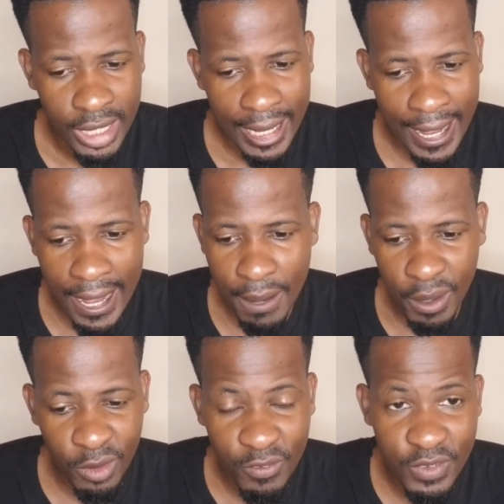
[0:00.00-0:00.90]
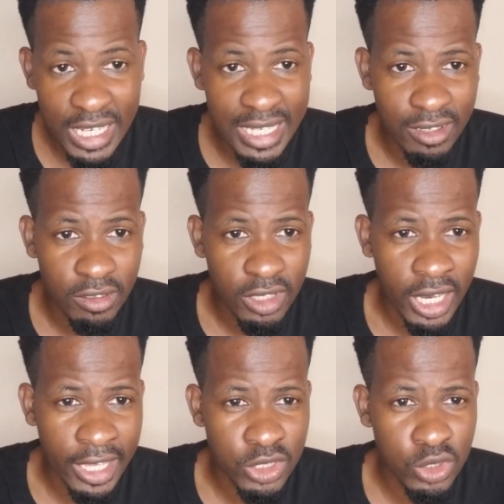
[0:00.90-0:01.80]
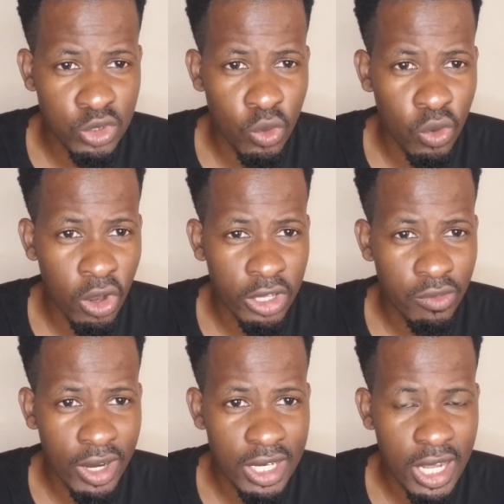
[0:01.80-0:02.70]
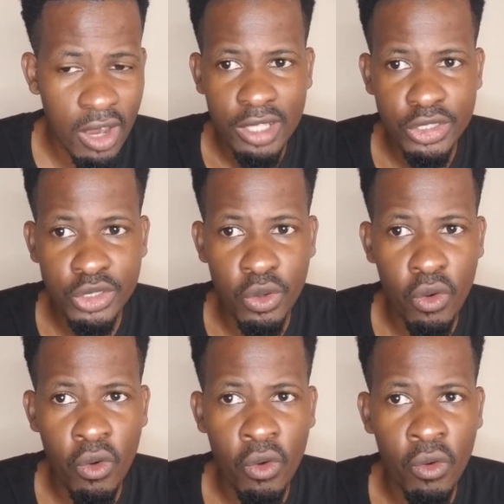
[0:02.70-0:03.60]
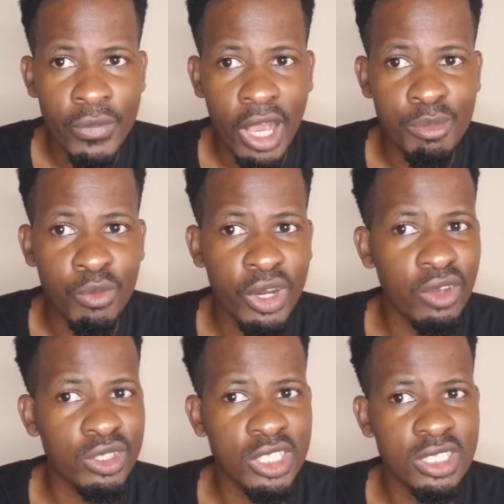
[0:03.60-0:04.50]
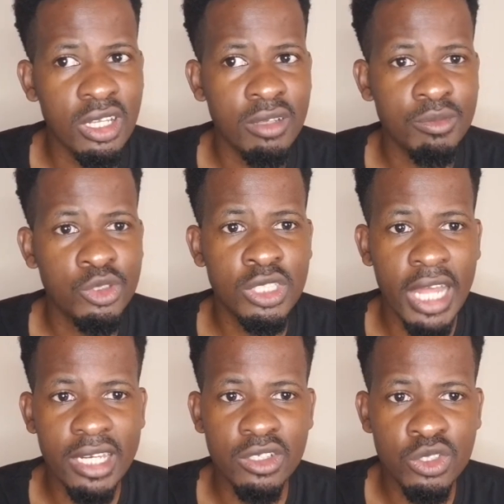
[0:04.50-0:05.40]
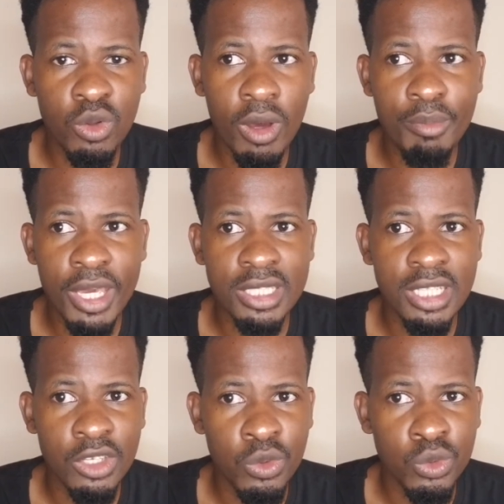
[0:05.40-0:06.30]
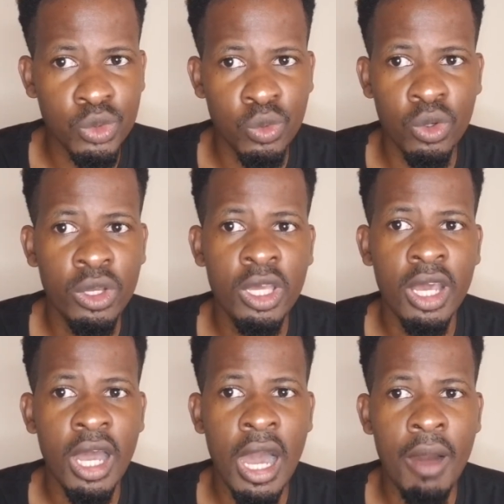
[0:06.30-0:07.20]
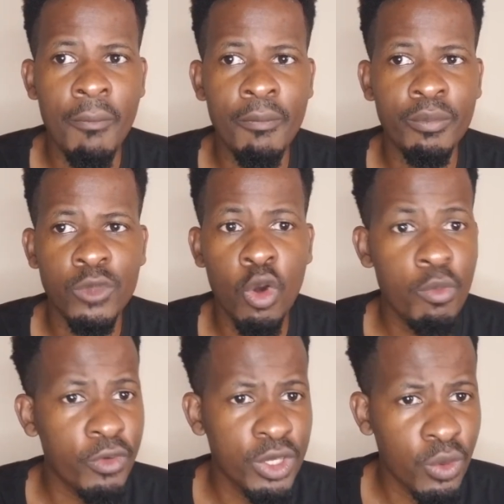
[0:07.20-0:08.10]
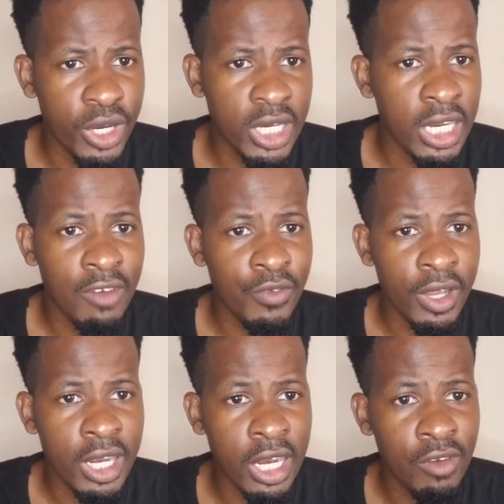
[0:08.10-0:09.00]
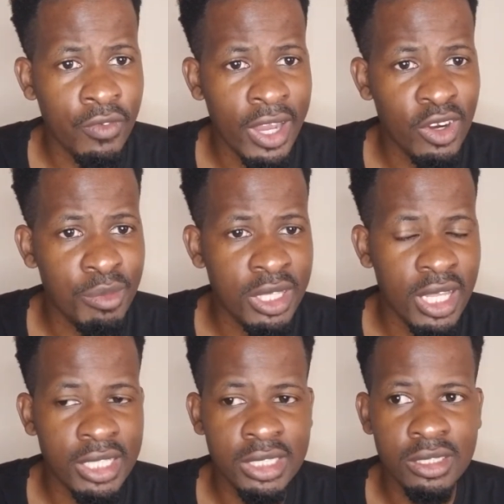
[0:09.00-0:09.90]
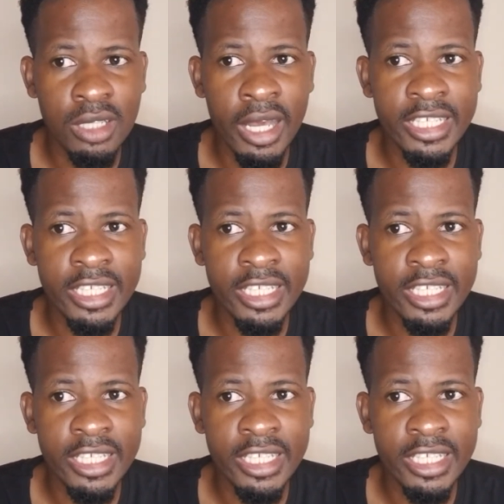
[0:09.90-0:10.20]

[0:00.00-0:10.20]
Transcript: I'm not feeling like so hot right now, so I'll be working on just a slightly slower pace than usual. Hopefully you work in an environment that